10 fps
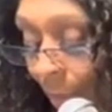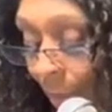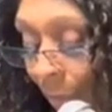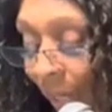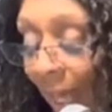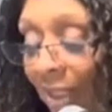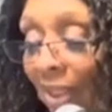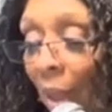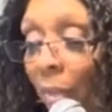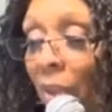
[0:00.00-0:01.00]
we got to
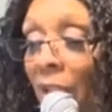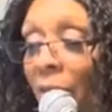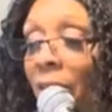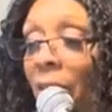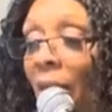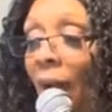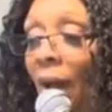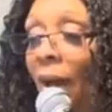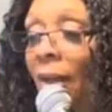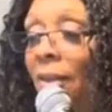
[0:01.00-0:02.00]
stop looking for
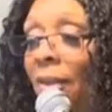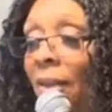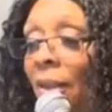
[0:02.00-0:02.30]
God